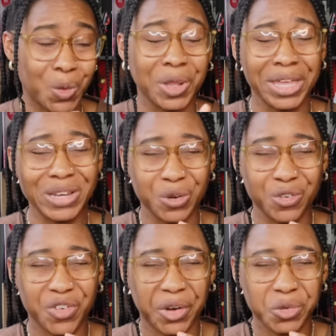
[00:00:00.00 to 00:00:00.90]

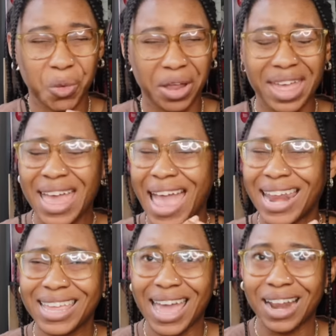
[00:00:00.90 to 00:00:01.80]
enjoyed Faerie Soirée. And
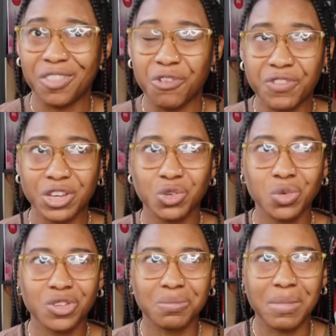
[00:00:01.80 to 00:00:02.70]
again, the
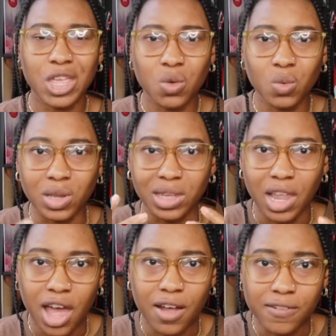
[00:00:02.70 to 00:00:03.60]
visuals make you
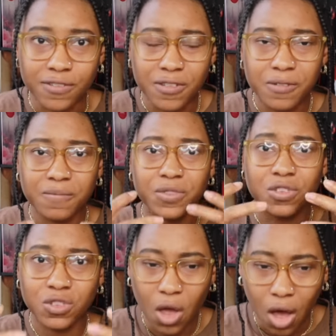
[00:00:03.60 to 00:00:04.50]
love
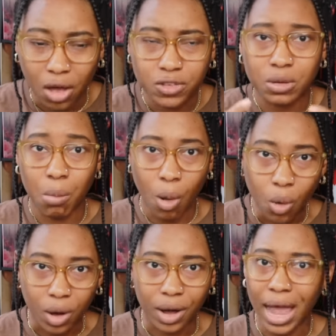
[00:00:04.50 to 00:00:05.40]
songs more.